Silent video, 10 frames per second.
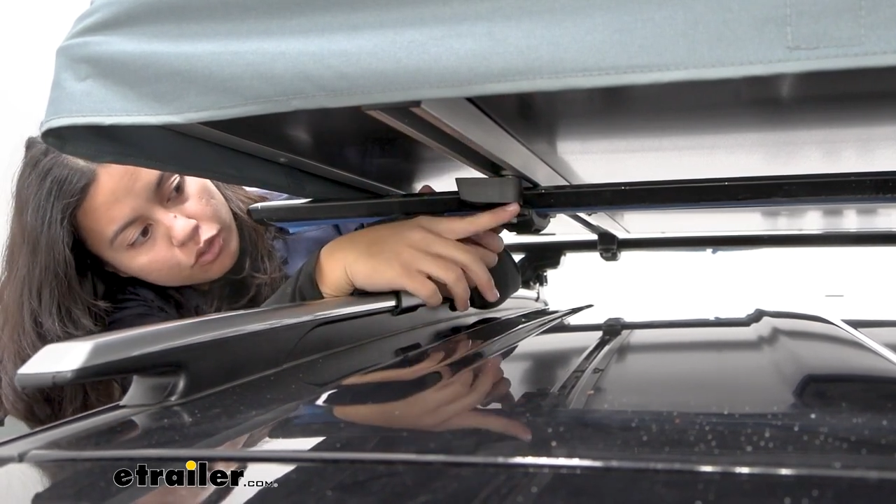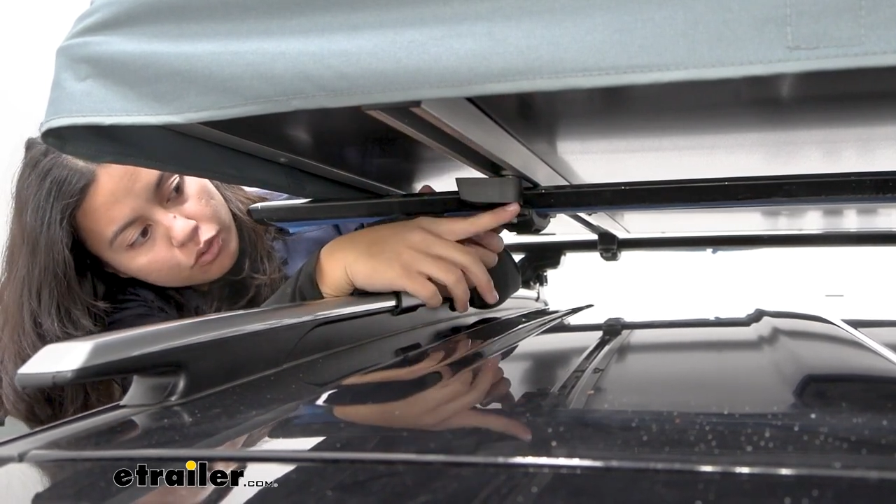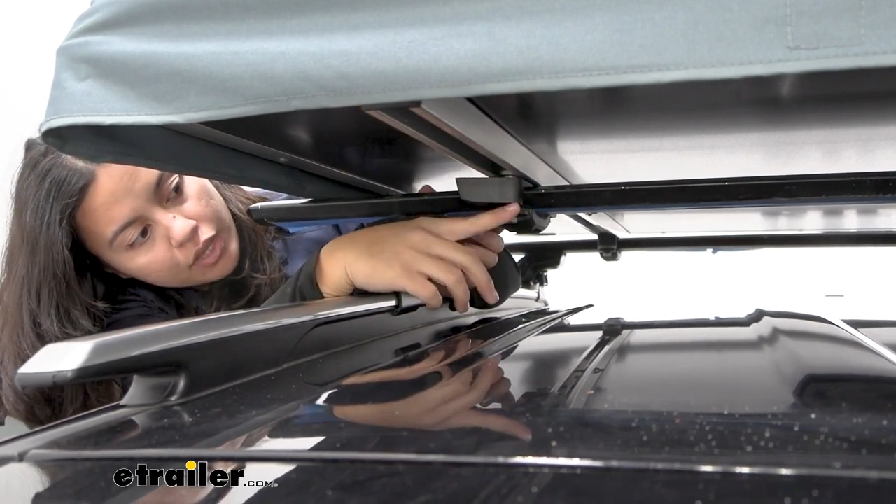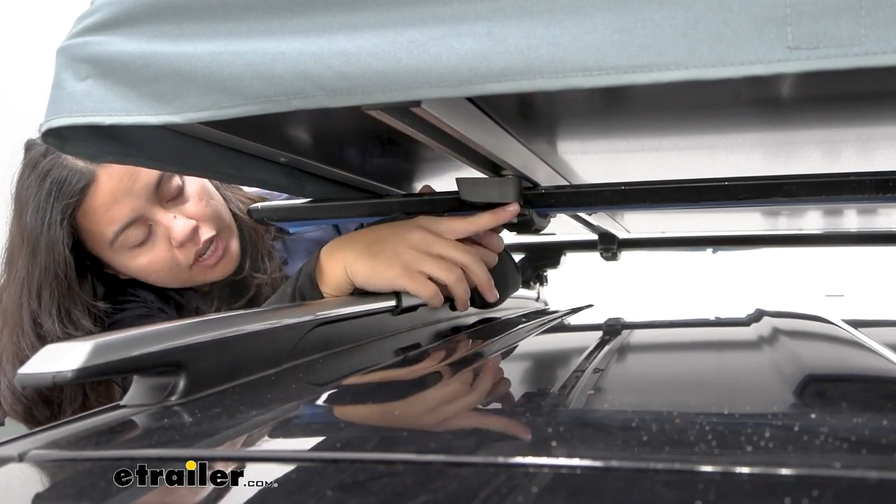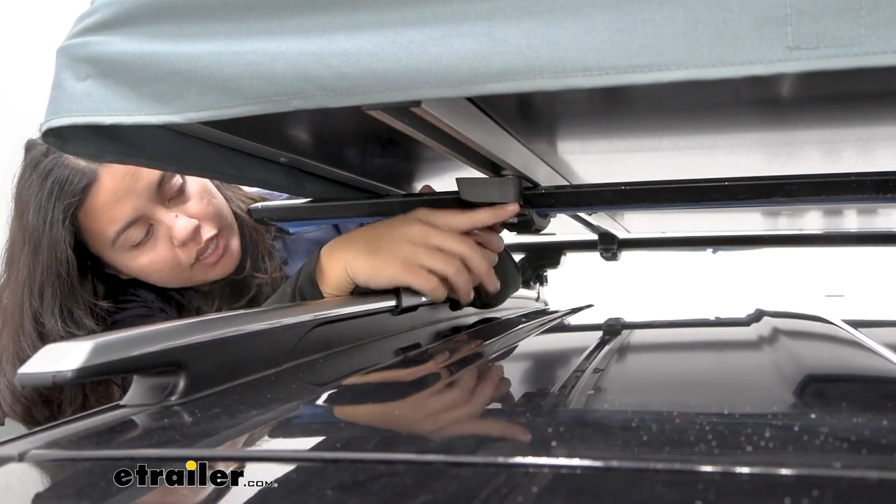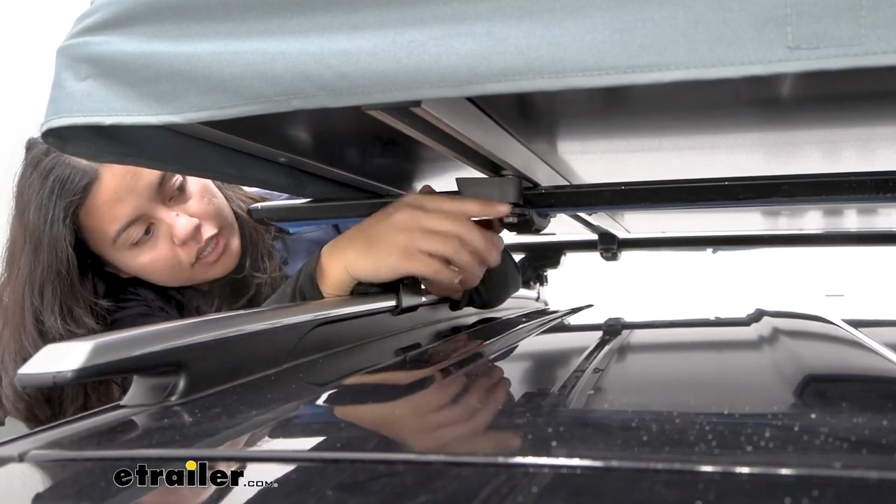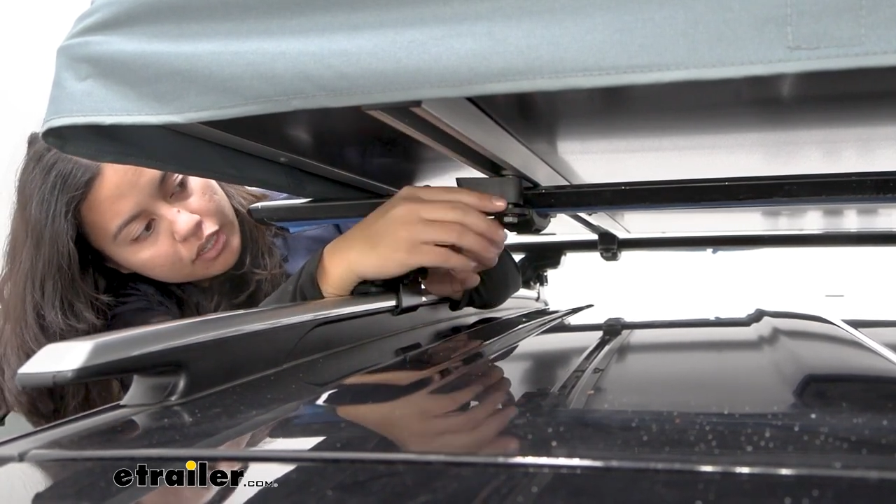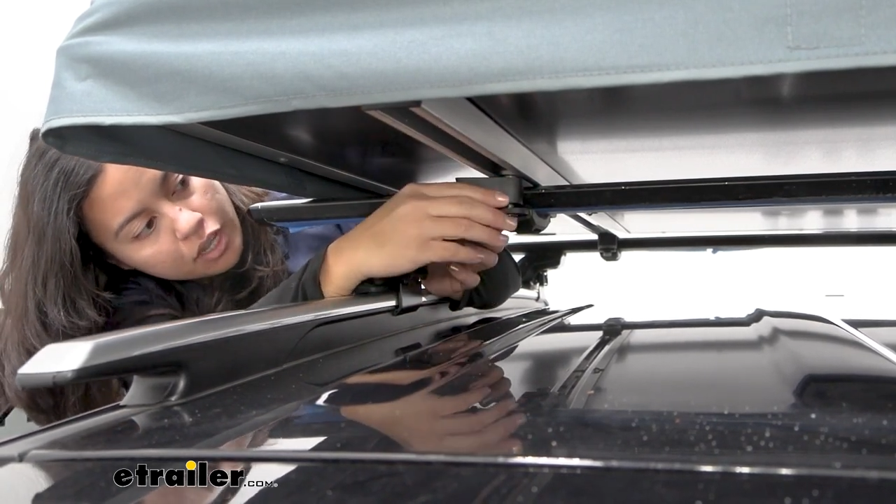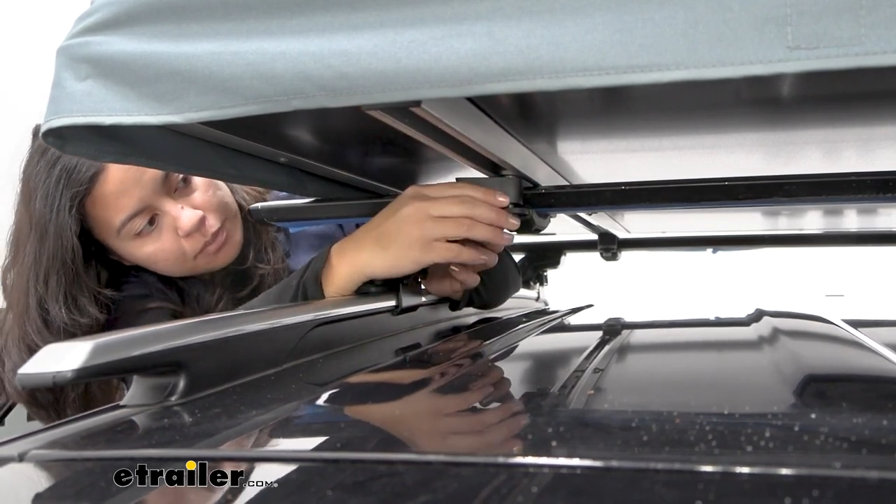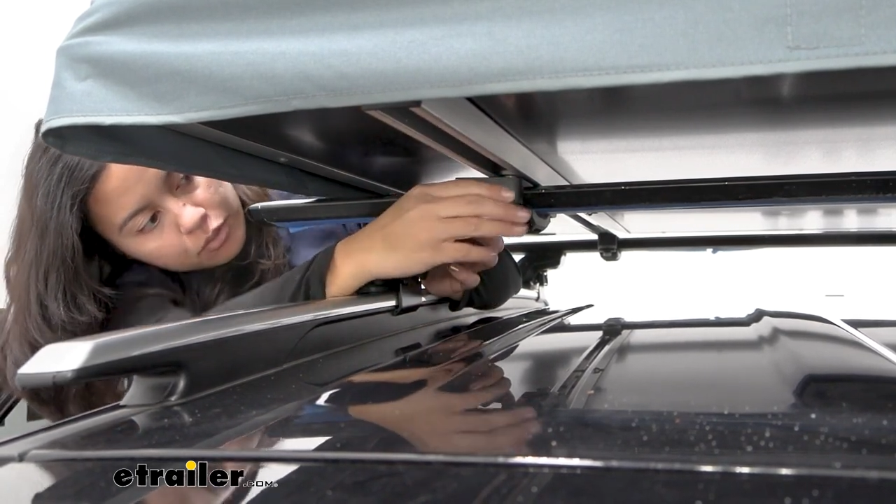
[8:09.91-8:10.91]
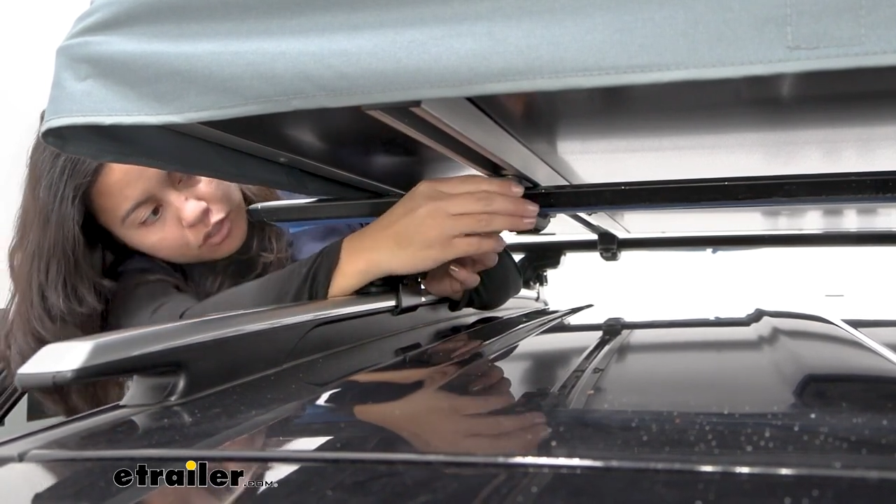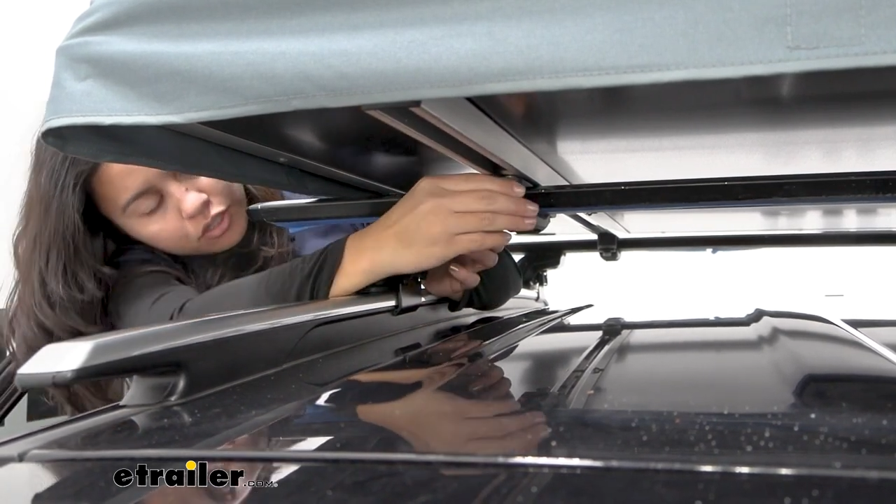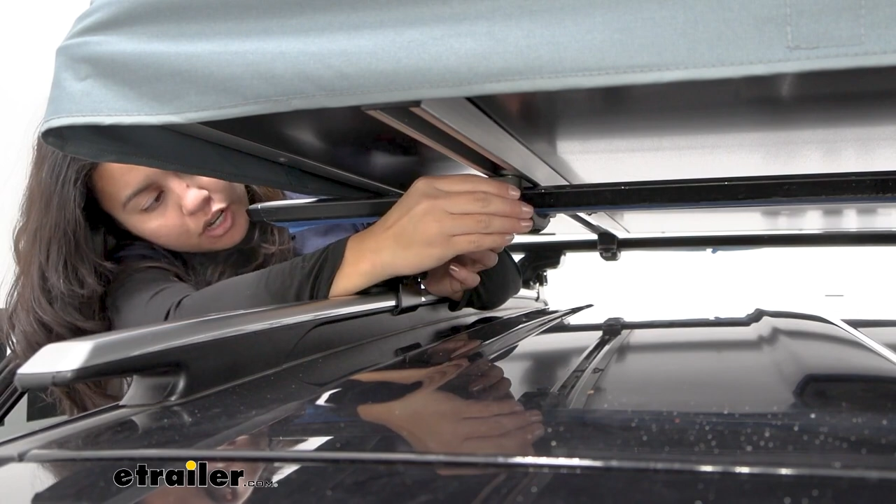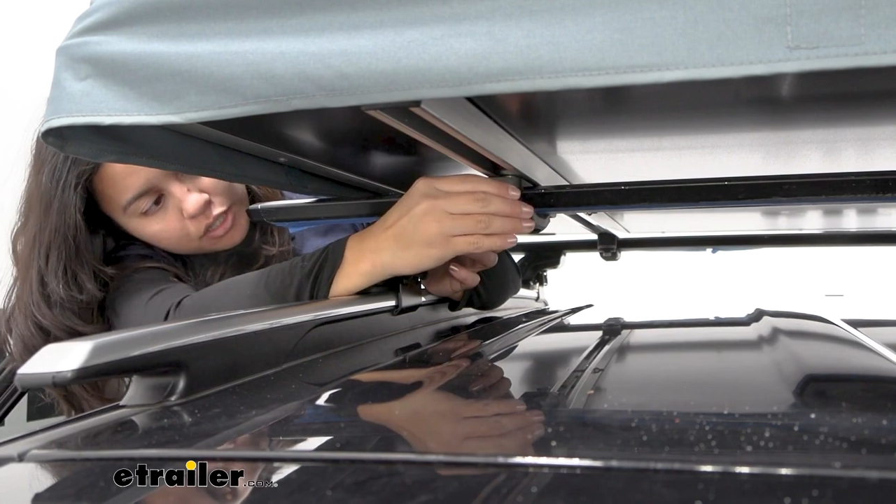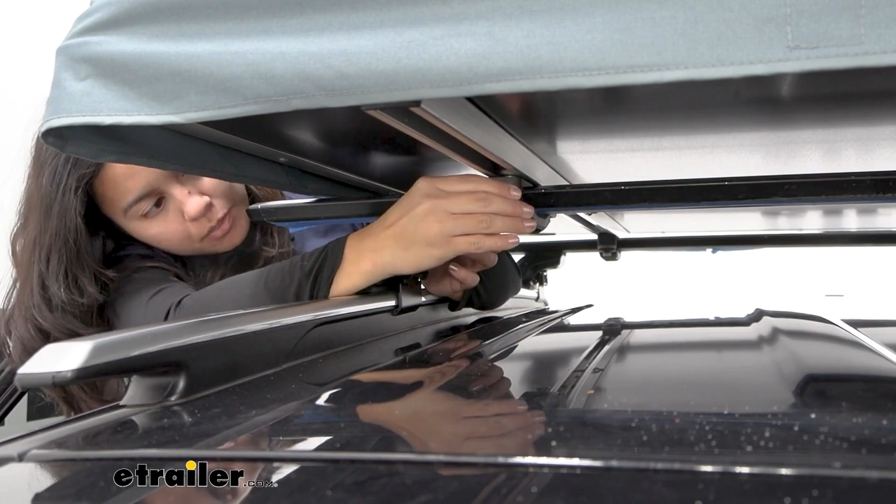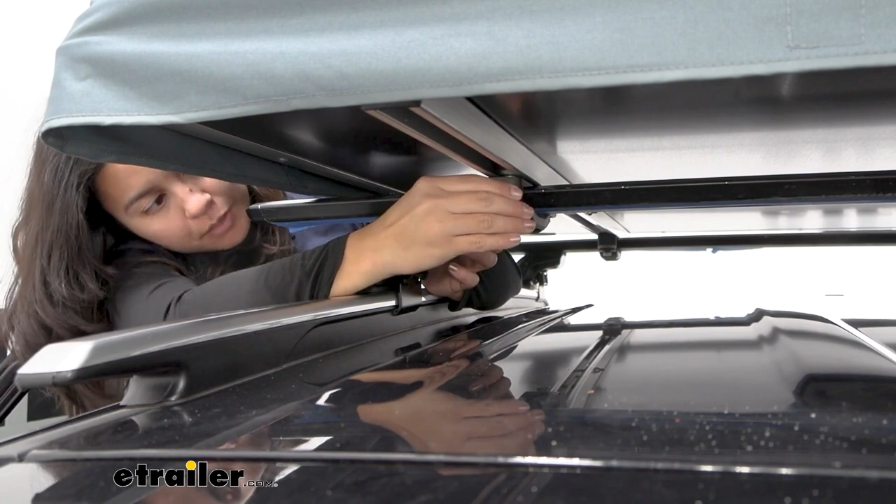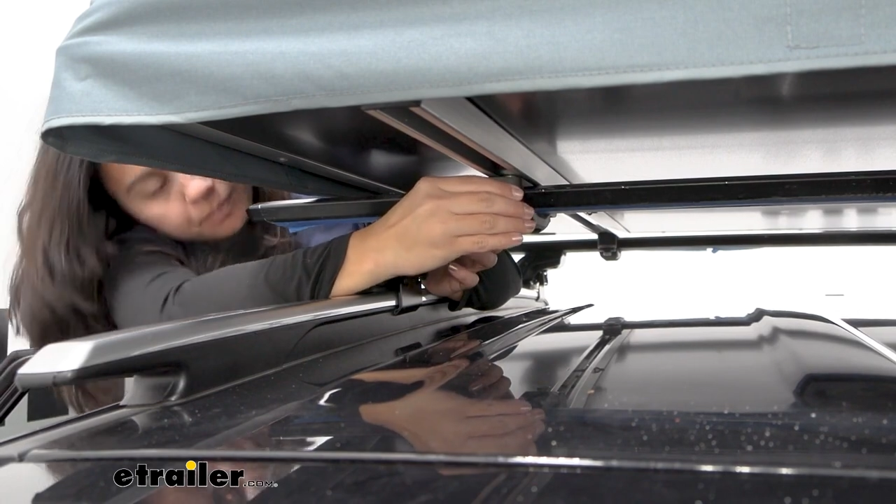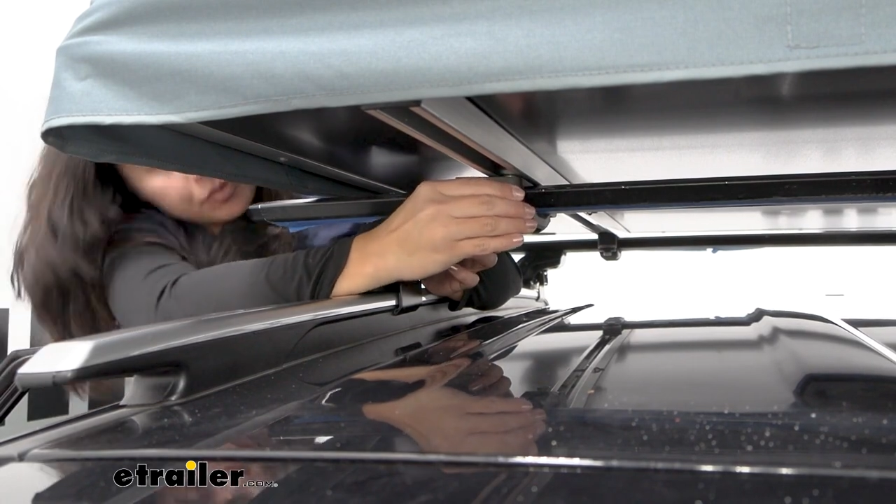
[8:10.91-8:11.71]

You get it up to the crossbar,